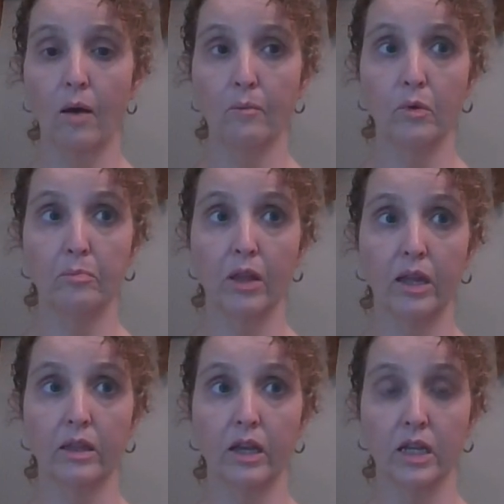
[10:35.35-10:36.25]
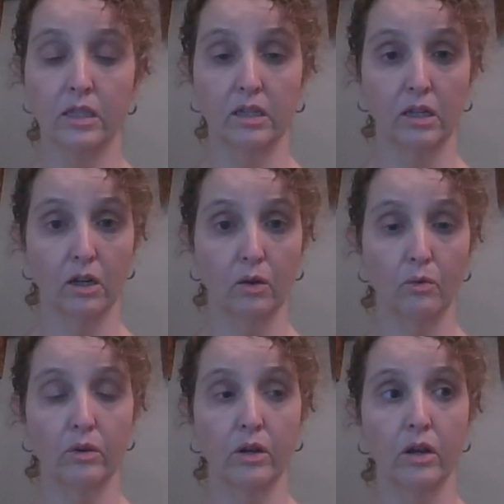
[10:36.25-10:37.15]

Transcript: would play in the casino,